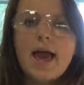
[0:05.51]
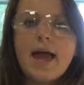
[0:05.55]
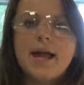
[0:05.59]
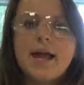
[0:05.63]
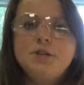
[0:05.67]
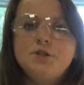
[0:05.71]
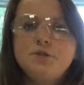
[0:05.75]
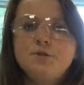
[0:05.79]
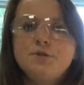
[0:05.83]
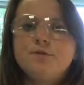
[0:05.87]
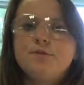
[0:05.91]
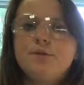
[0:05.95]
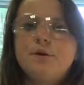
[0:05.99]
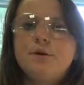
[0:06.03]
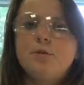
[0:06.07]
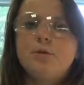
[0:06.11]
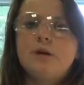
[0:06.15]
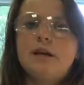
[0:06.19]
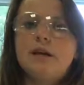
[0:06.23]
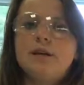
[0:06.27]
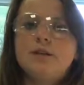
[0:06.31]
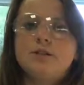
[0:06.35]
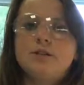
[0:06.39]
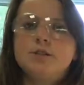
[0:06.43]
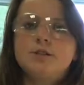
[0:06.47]
Atrial
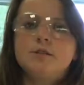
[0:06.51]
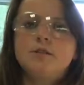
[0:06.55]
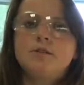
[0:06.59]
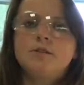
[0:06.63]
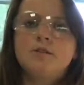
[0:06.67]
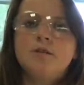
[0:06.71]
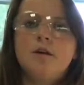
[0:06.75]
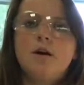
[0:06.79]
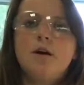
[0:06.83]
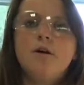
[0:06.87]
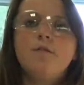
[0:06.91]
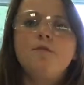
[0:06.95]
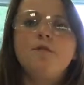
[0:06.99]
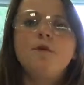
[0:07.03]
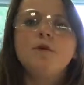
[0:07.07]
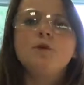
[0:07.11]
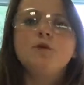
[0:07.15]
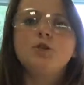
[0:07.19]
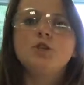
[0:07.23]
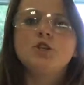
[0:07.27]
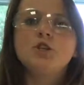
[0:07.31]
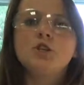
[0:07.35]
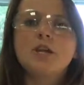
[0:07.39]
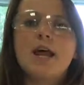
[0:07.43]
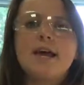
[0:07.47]
fibrillation, a
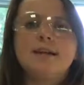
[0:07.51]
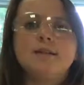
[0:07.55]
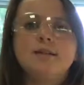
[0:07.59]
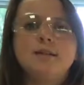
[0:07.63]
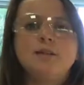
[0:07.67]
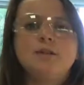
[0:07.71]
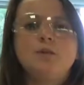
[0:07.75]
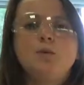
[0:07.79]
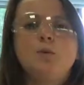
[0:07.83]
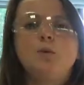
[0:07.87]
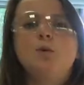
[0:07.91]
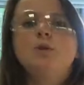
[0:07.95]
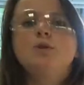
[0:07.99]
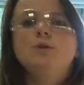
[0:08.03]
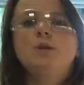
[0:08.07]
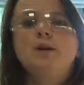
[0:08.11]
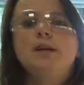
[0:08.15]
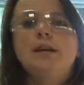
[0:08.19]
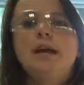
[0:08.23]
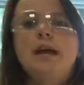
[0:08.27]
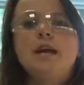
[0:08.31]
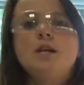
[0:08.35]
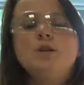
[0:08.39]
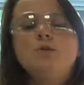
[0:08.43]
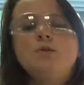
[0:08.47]
future genetics who want to
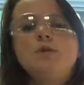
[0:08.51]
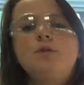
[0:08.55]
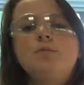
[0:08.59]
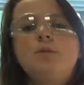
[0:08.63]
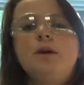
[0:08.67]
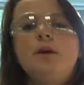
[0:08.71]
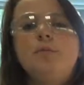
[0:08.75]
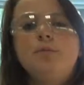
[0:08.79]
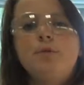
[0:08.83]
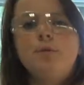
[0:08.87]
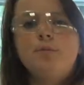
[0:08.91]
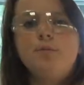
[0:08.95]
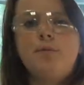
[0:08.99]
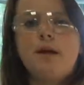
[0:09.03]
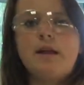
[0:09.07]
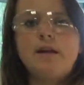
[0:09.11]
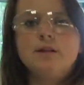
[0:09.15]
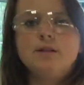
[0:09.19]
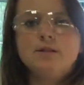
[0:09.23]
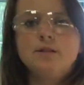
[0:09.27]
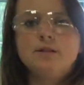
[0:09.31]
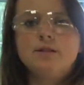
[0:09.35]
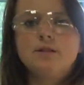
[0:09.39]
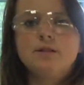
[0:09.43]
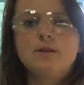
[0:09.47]
engage with people and
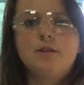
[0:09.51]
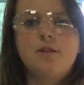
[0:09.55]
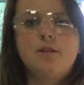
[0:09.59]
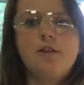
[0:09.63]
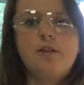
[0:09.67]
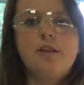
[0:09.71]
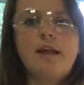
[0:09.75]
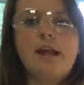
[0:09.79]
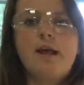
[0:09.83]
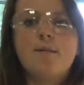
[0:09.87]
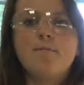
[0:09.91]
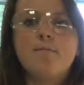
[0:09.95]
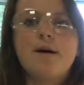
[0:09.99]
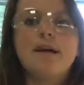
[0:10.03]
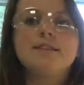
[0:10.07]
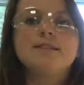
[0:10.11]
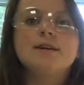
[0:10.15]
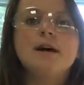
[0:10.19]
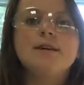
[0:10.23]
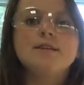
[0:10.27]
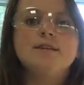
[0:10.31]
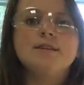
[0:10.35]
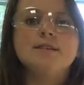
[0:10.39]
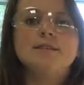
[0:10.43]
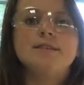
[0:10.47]
patients so that they can
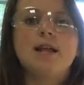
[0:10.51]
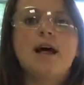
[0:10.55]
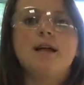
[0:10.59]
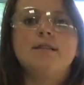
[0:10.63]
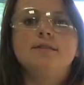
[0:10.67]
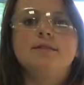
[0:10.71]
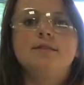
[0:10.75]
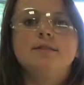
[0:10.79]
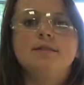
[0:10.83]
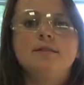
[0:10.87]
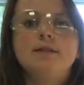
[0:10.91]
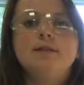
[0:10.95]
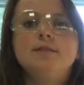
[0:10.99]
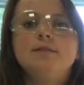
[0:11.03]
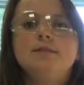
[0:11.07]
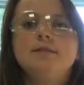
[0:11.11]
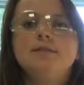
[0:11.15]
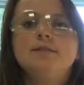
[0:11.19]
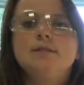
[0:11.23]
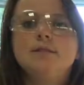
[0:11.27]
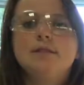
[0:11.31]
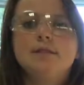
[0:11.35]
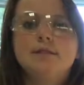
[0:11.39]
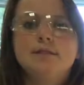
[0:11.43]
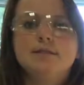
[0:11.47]
better understand
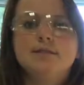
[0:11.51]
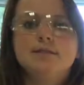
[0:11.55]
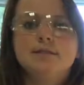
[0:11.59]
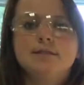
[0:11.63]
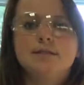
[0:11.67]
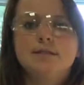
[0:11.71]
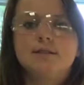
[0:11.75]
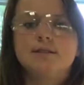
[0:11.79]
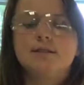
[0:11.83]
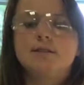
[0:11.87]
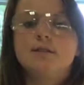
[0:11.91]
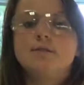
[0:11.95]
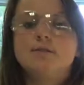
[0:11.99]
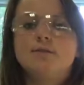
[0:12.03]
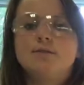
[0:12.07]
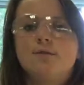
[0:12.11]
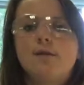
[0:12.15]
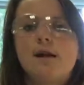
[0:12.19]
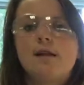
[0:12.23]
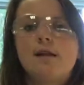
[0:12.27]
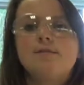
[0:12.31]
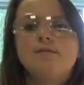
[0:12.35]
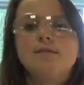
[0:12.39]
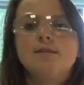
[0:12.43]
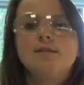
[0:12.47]
diseases and illnesses that are
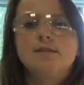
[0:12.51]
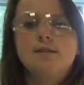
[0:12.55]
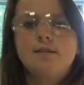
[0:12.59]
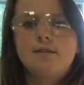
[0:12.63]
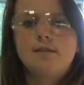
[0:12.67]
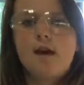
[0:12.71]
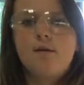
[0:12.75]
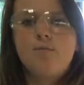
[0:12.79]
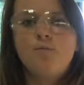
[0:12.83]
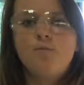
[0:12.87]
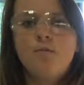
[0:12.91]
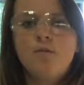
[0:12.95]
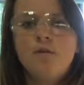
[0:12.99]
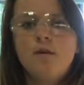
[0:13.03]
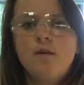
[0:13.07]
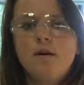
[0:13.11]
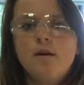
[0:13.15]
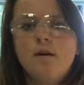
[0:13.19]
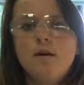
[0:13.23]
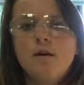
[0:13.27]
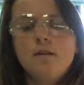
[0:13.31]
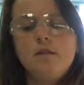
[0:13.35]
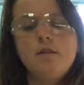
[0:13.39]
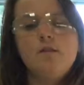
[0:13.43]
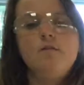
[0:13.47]
relevant to them.
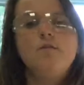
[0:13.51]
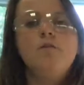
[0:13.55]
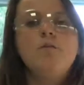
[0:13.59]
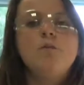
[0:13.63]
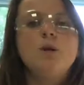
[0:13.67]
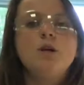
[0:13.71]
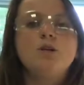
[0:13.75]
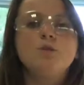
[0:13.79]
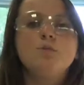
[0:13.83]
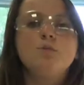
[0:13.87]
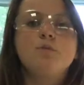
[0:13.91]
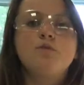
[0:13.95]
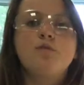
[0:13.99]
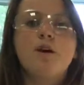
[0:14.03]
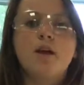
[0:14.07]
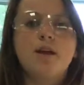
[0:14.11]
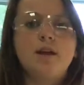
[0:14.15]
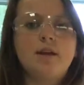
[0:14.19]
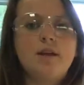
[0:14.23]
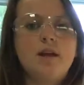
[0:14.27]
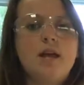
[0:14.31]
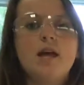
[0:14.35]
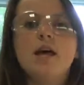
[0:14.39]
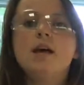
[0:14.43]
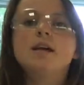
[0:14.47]
The information
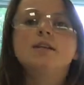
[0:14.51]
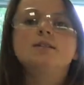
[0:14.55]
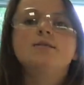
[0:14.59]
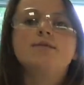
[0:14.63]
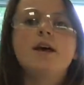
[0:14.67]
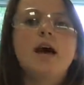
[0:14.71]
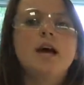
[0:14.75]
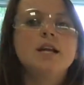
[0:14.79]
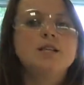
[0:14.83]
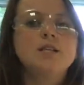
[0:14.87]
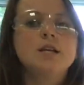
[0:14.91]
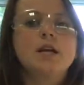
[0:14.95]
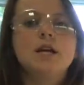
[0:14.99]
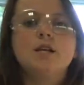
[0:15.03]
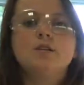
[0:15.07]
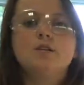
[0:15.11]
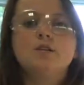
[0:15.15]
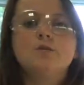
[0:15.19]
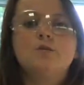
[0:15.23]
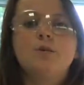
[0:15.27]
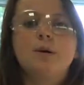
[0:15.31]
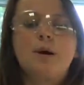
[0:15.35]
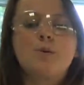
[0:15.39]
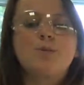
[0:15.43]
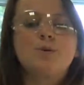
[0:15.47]
provided here is for
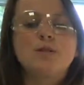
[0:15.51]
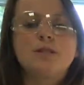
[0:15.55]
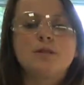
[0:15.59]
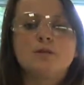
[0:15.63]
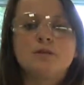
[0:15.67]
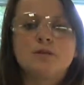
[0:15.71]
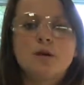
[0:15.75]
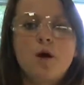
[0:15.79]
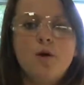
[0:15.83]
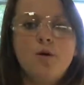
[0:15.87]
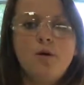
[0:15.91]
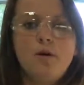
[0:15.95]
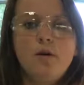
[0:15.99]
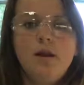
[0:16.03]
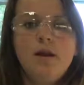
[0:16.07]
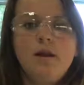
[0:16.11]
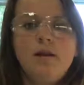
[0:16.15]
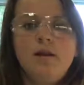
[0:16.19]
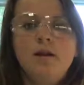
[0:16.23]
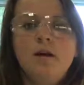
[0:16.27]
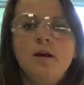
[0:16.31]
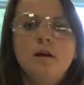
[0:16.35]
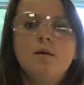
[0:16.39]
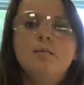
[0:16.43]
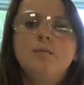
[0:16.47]
educational purposes only.
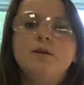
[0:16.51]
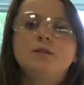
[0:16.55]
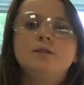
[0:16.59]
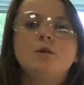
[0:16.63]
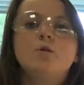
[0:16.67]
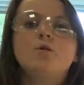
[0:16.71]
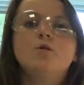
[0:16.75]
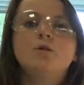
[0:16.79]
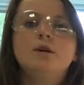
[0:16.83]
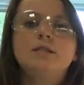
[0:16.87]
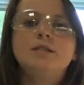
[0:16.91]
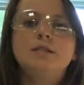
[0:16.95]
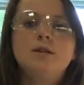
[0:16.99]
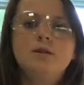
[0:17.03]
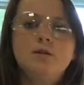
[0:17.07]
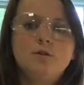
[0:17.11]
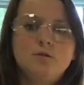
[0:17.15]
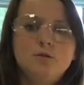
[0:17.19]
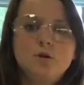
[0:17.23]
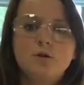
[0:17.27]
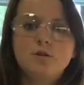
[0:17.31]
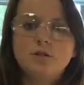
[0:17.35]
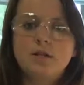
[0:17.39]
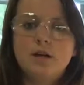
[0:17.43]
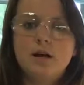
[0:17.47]
Please always see your
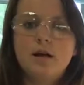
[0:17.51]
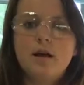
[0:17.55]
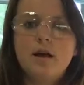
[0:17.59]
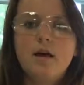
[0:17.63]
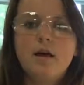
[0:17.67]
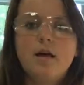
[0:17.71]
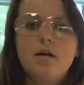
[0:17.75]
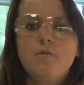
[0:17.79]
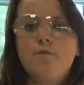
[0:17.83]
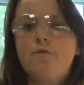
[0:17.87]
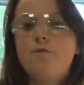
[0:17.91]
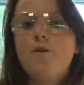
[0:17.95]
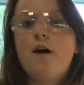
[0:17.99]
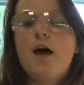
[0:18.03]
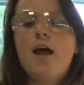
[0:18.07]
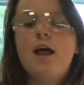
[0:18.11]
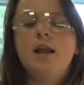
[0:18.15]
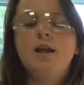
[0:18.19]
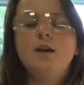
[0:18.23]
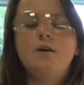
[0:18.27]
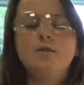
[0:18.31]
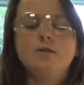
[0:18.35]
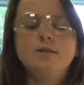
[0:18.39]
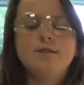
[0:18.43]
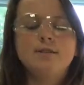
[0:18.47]
doctor for
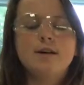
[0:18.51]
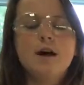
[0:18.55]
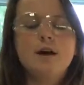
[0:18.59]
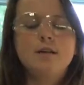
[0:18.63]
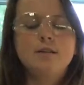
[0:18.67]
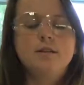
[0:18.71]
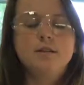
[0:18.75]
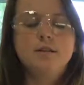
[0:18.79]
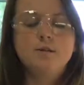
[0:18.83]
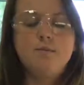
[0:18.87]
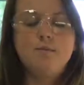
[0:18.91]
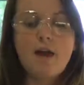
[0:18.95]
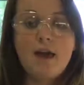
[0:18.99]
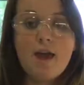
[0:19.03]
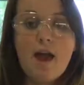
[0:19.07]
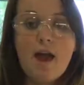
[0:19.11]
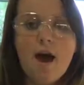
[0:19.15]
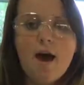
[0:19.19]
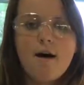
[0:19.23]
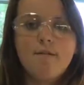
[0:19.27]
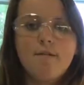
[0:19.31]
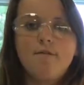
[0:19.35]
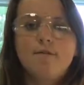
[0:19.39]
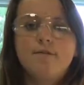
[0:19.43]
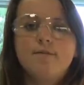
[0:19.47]
any concerns you may
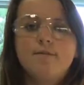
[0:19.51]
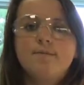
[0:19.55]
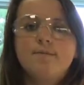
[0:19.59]
have.